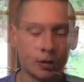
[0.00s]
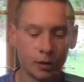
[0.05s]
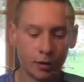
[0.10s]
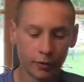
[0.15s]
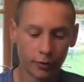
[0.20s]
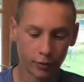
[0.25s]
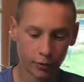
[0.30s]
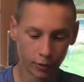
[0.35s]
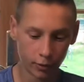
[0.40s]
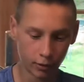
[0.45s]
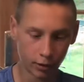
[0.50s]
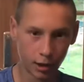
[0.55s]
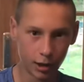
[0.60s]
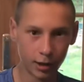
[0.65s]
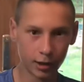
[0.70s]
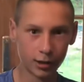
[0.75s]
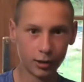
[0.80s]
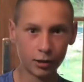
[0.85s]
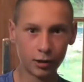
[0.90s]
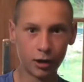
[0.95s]
For the
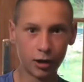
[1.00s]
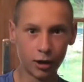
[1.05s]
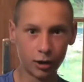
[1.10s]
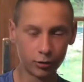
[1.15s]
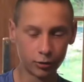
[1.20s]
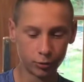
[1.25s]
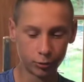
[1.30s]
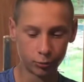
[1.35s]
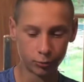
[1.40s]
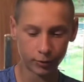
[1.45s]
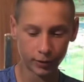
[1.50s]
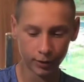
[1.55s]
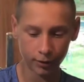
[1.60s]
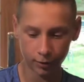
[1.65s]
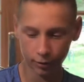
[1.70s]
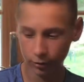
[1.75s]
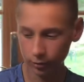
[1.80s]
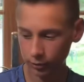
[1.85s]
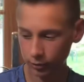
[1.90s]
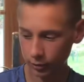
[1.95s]
line on the
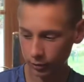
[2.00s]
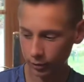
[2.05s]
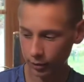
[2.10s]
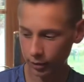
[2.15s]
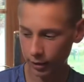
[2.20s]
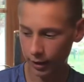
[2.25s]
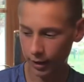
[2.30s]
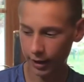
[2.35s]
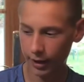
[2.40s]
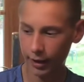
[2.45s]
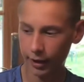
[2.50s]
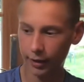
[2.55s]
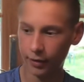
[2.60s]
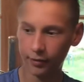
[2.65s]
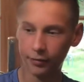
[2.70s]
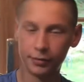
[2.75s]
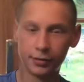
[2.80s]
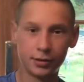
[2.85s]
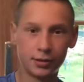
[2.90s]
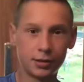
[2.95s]
reel, I have
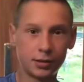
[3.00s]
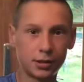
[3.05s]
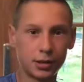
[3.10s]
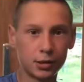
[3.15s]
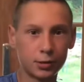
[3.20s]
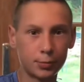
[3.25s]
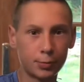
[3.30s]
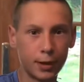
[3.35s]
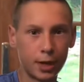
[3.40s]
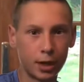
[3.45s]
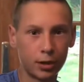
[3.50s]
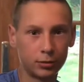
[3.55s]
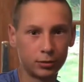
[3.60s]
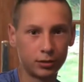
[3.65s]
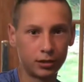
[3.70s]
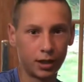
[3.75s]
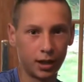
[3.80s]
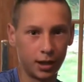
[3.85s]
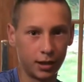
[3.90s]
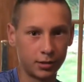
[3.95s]
6-pound
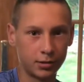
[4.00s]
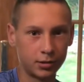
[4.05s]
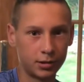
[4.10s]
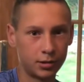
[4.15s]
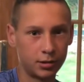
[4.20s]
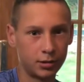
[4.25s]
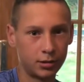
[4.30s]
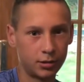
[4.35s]
test.